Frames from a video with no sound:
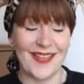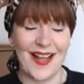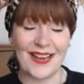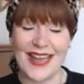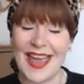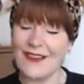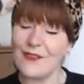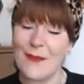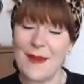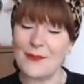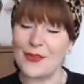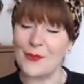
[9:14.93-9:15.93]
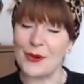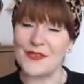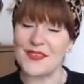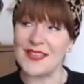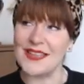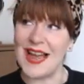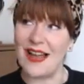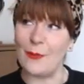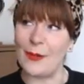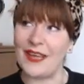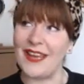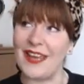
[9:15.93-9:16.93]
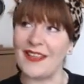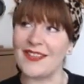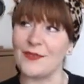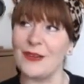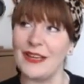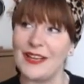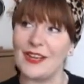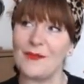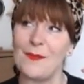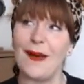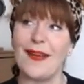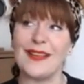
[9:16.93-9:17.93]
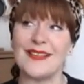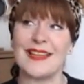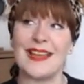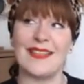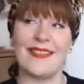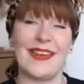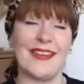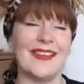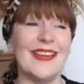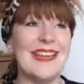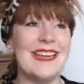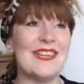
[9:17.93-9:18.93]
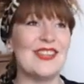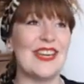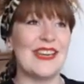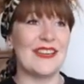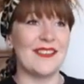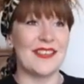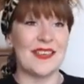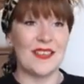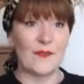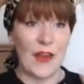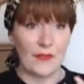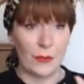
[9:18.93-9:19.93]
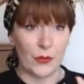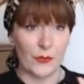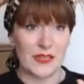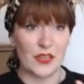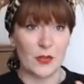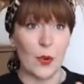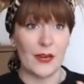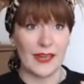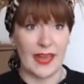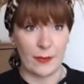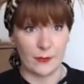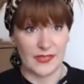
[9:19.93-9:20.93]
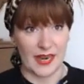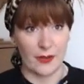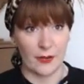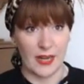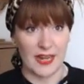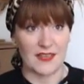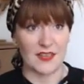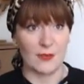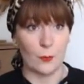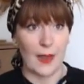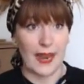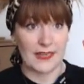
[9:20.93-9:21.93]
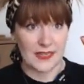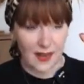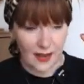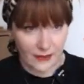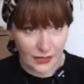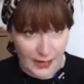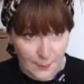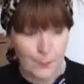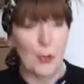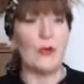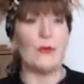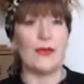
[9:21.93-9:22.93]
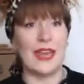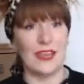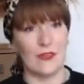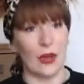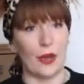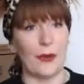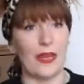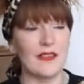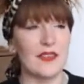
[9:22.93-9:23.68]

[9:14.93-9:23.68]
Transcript: I can't remember the person now, but it's a really good mindset thing. And she does this 5, 4, 3, 2, 1 countdown. And it's a way to kind of like, boom, get you going.